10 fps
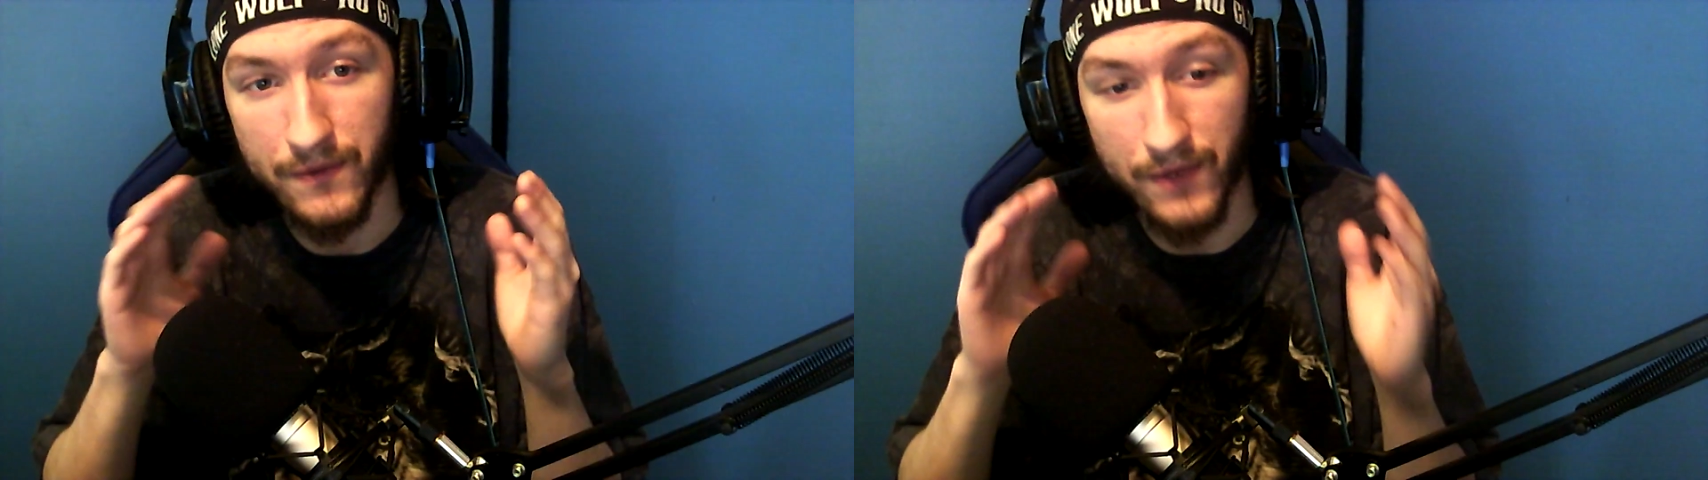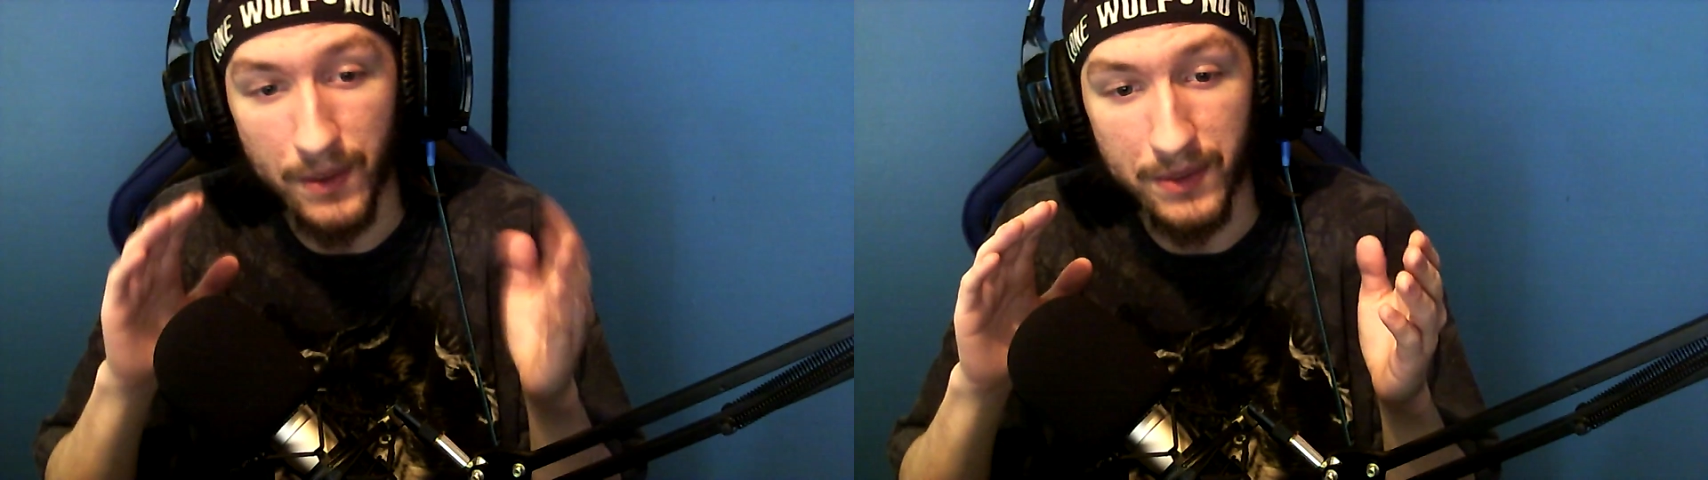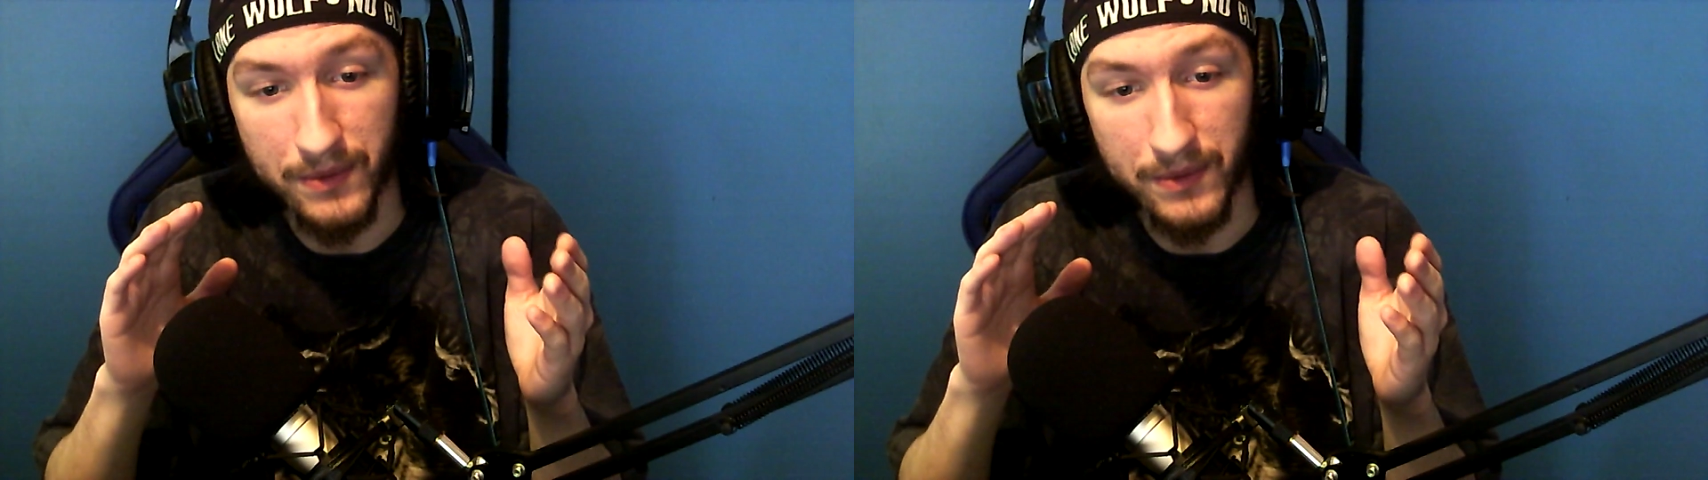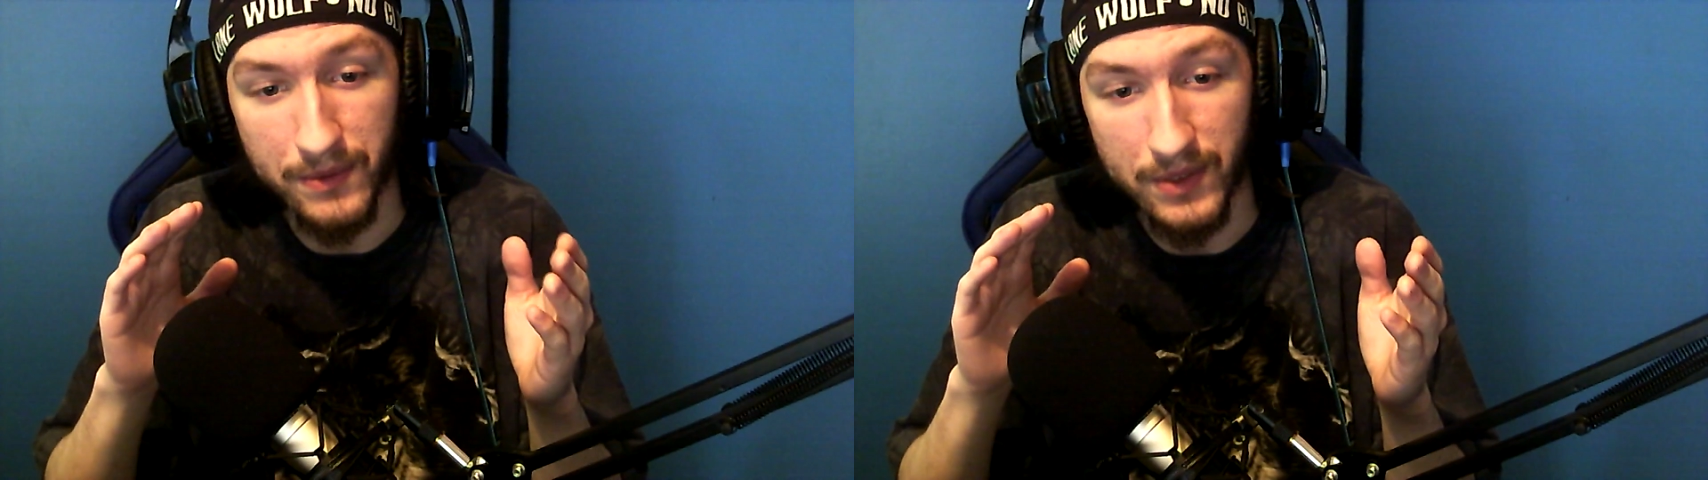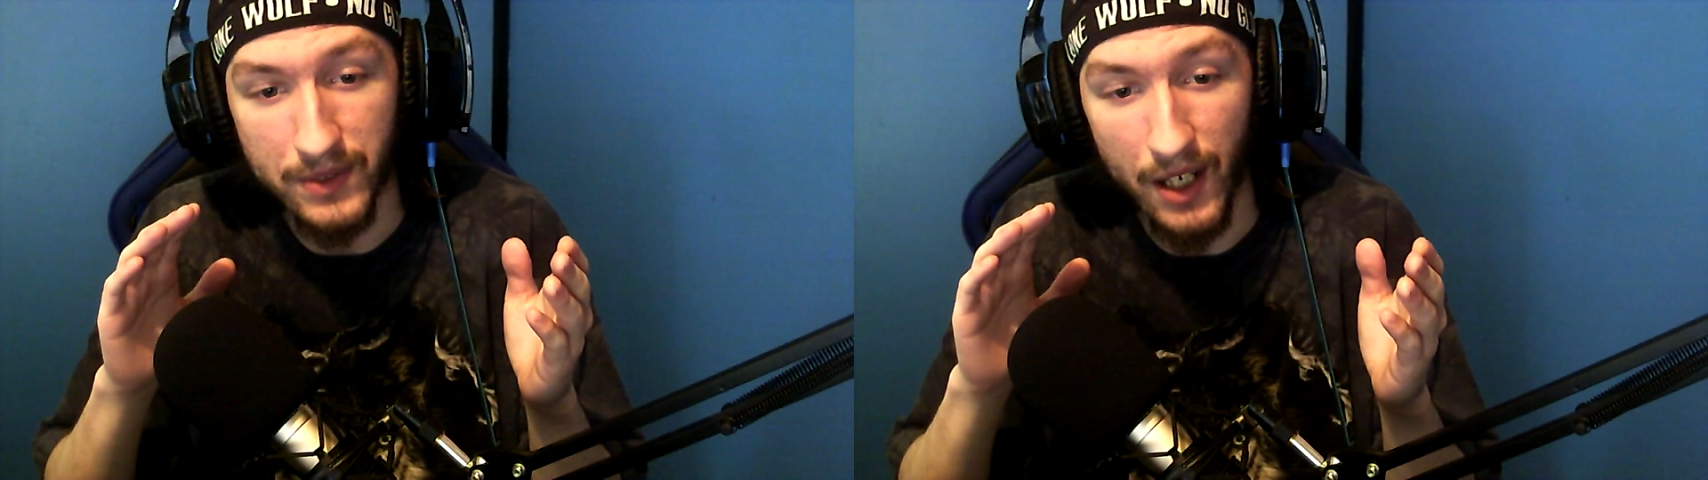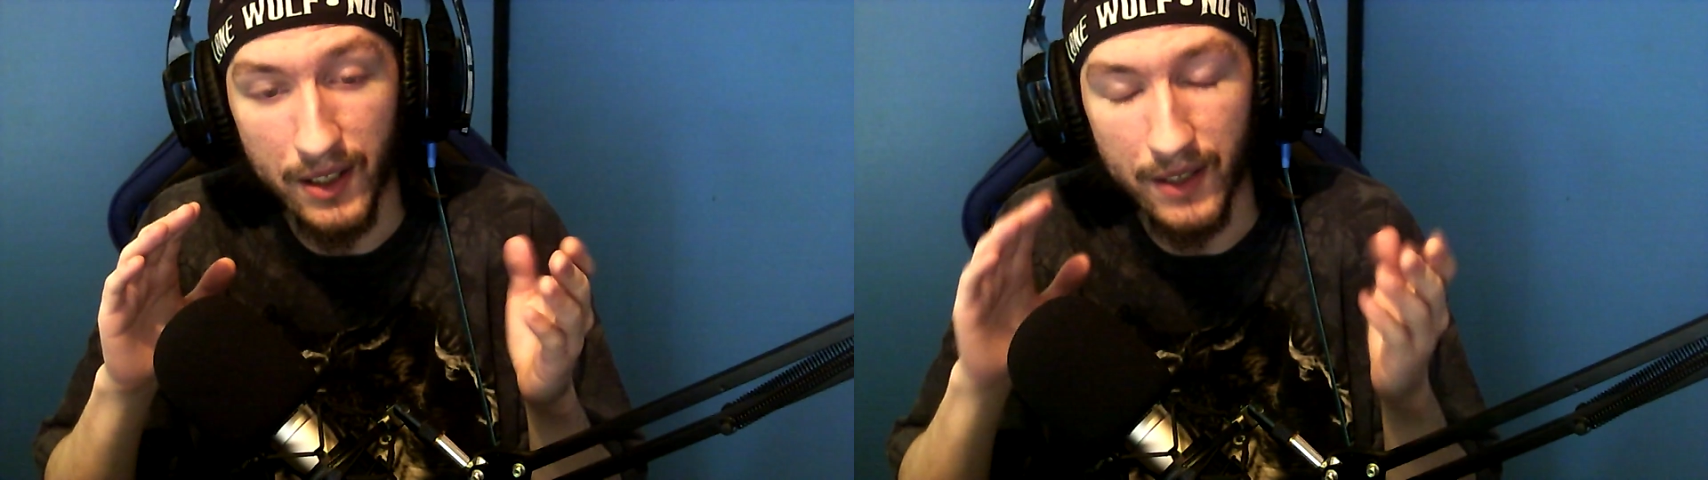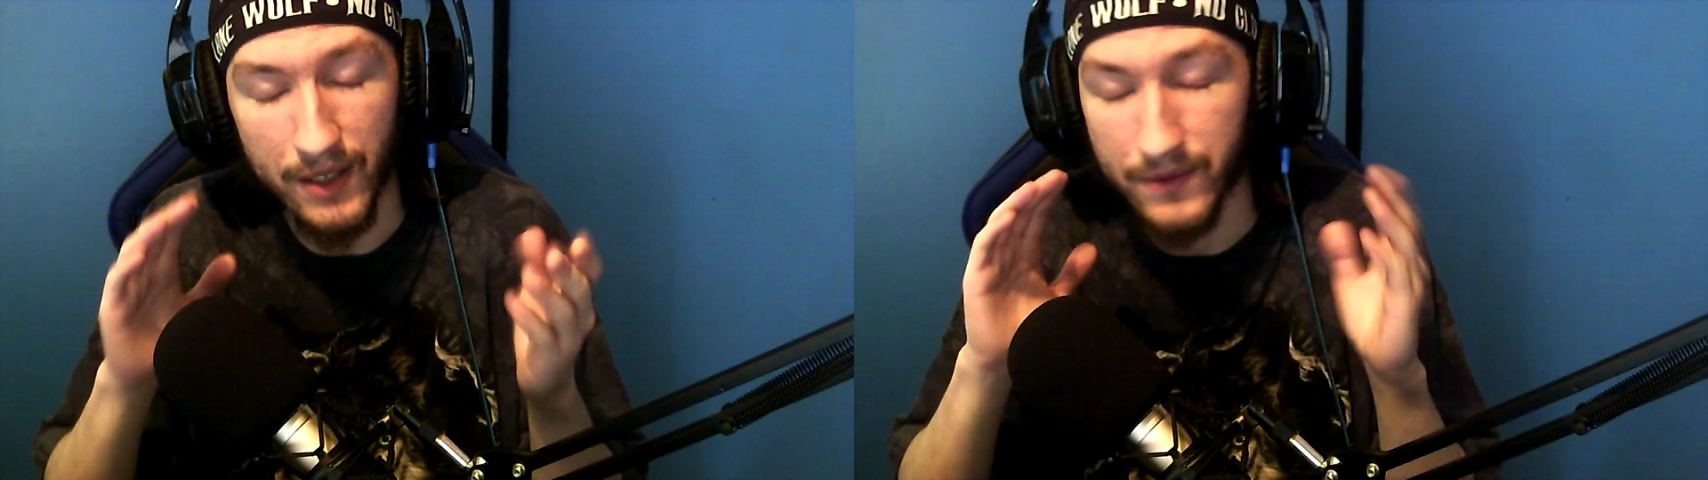from the uh,